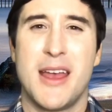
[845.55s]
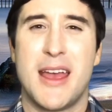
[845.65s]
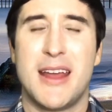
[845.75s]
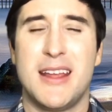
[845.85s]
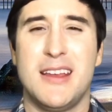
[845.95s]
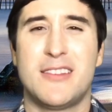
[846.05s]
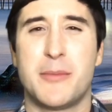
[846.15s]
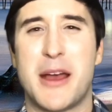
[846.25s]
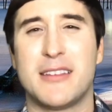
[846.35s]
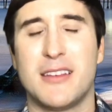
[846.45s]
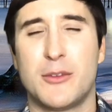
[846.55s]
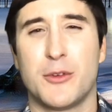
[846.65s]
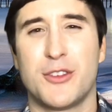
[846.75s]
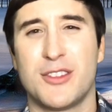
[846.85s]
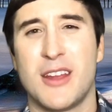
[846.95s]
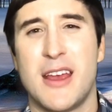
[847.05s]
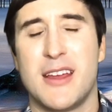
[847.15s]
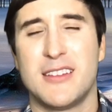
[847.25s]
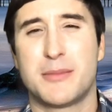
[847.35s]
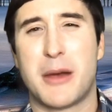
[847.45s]
And each message will just
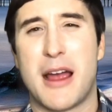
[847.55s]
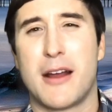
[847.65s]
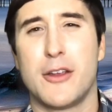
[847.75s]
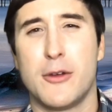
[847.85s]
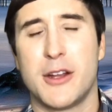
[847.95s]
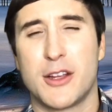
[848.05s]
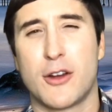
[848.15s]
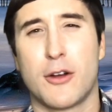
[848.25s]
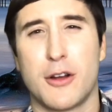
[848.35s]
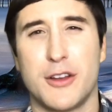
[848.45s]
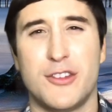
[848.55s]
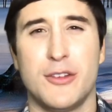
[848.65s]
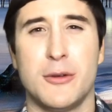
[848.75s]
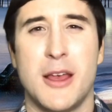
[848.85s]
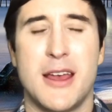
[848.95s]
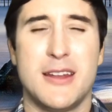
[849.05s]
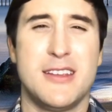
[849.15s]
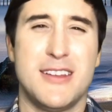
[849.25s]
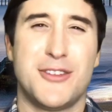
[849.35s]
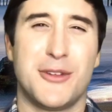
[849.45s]
inspire you and encourage you and
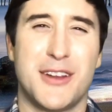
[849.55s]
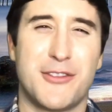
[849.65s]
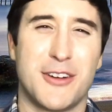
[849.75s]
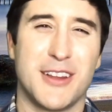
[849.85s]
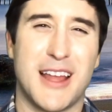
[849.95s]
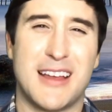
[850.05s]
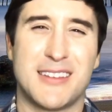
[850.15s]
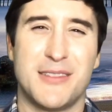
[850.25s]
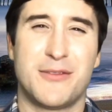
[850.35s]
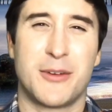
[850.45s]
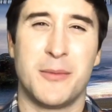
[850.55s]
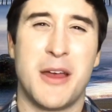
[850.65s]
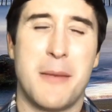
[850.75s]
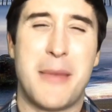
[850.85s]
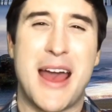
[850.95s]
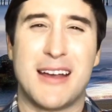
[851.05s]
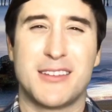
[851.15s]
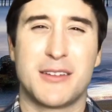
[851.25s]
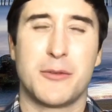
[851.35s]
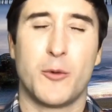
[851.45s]
teach you a different lesson from
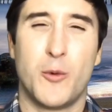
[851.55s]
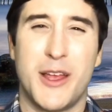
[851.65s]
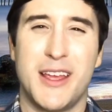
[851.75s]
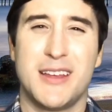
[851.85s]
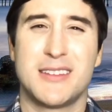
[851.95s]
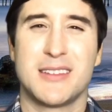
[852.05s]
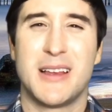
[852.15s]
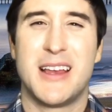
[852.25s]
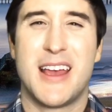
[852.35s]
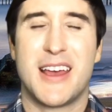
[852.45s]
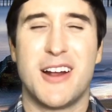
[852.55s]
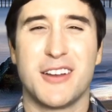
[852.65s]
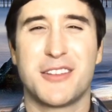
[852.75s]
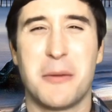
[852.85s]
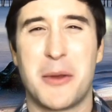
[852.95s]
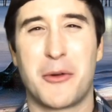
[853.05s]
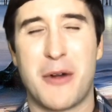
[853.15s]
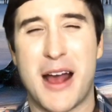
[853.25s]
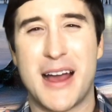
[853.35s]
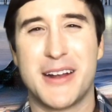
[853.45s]
past weeks. And also I'm a
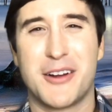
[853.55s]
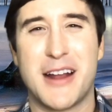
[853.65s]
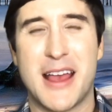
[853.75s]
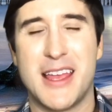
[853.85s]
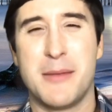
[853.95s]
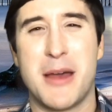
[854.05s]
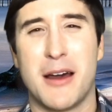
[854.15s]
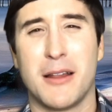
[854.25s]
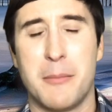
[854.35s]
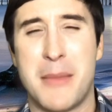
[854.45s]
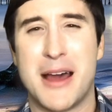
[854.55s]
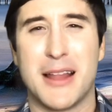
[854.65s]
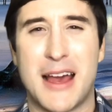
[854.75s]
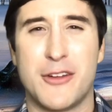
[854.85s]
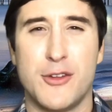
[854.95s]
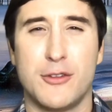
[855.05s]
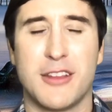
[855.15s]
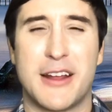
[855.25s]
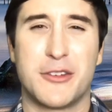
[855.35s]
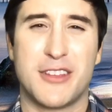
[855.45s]
writer and I email and mail out
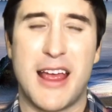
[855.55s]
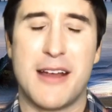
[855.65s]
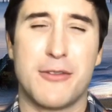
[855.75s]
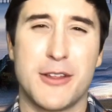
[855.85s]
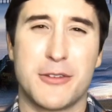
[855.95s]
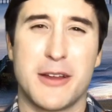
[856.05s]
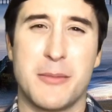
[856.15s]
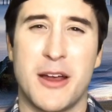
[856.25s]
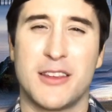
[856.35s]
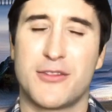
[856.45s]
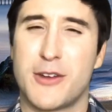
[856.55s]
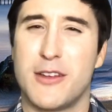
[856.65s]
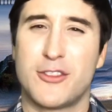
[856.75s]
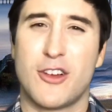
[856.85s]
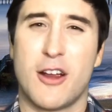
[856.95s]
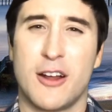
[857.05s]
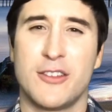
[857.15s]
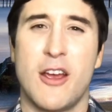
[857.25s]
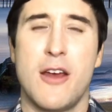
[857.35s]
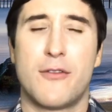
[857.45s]
newsletters every 3 months free of charge
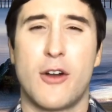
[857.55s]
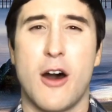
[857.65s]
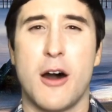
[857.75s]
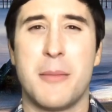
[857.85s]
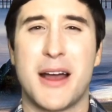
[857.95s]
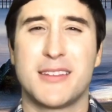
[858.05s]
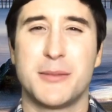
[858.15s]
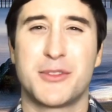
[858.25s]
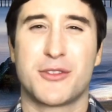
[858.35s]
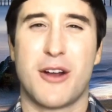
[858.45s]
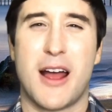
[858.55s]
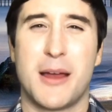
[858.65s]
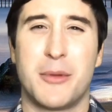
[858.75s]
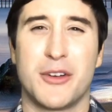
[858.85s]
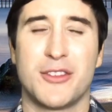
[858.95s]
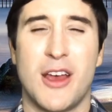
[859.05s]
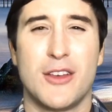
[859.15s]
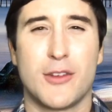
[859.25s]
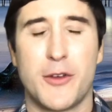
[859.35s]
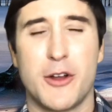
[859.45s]
for all my subscribers.
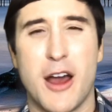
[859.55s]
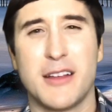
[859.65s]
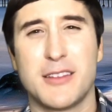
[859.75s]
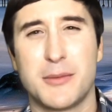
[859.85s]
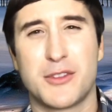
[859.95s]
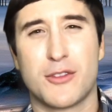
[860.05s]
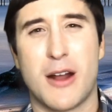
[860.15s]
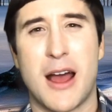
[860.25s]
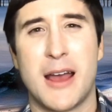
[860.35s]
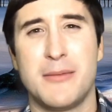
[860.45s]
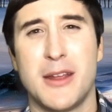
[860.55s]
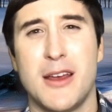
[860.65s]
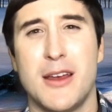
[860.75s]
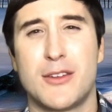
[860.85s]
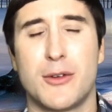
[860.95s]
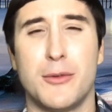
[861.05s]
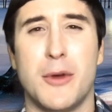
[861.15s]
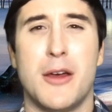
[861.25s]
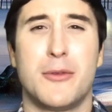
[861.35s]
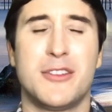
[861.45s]
So if you're not subscribed to
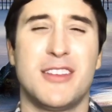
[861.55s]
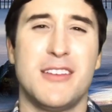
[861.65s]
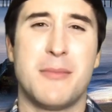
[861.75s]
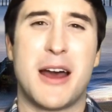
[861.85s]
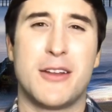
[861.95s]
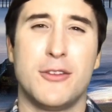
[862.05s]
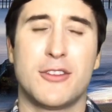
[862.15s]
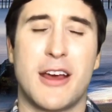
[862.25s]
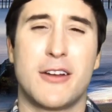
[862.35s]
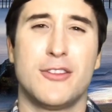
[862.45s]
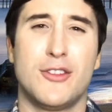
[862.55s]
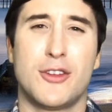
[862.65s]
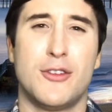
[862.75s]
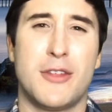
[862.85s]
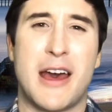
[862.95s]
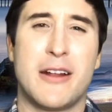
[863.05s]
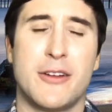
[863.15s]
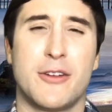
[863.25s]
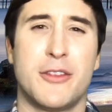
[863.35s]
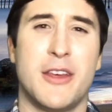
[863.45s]
receive my newsletters, you can do that
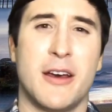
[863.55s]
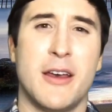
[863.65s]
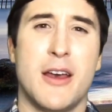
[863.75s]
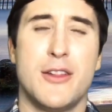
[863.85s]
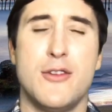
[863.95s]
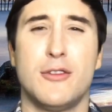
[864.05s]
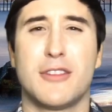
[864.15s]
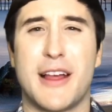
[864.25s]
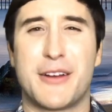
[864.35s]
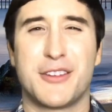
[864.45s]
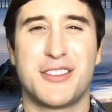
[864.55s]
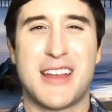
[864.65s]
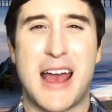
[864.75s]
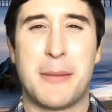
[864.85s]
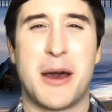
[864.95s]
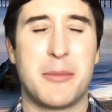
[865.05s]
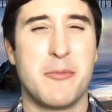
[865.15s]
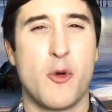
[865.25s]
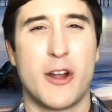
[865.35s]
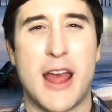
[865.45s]
under the newsletters tab. I'd be
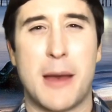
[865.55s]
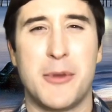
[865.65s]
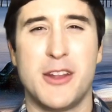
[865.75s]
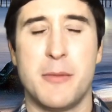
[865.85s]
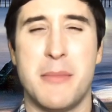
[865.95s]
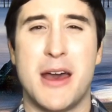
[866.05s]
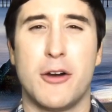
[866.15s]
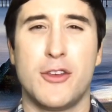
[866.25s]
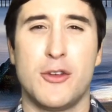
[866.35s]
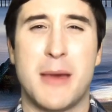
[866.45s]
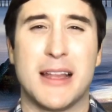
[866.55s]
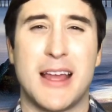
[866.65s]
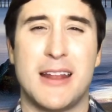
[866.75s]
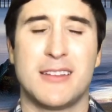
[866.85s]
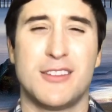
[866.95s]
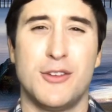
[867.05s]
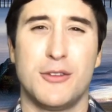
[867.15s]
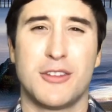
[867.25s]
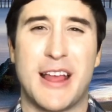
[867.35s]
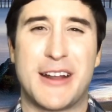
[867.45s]
more than happy to mail you my latest
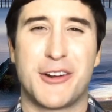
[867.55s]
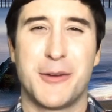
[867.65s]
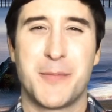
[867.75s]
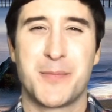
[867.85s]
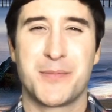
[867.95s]
newsletter.